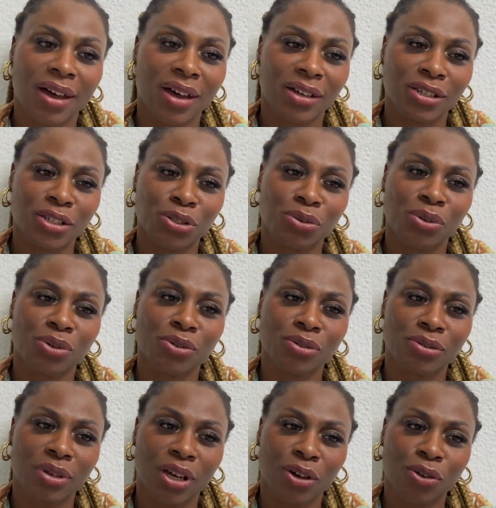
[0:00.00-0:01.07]
This one
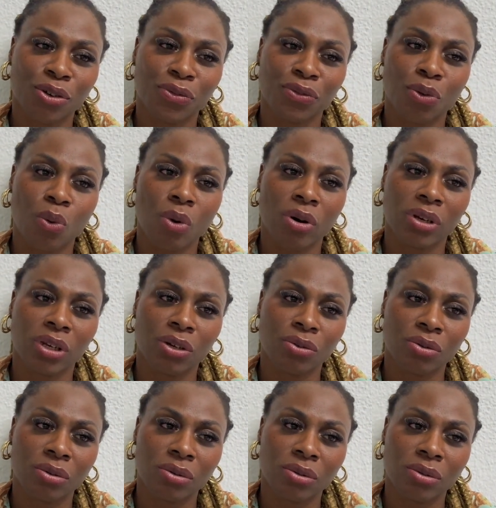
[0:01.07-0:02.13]
also I got for
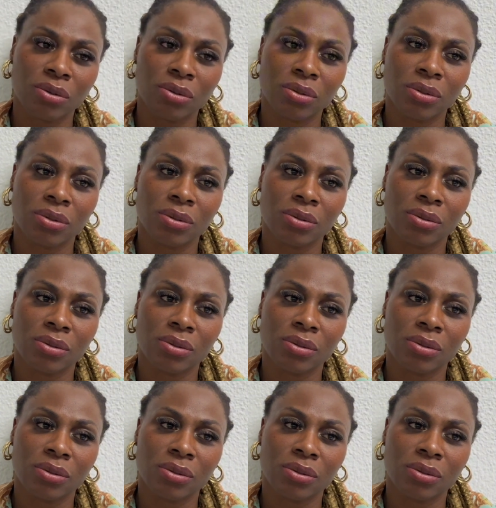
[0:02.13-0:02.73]
€1